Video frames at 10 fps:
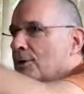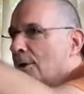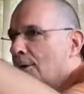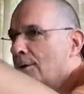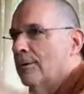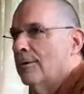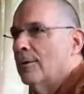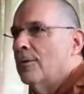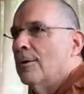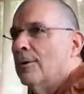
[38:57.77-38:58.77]

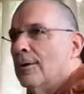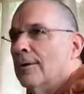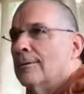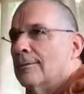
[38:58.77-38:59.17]
Charananda.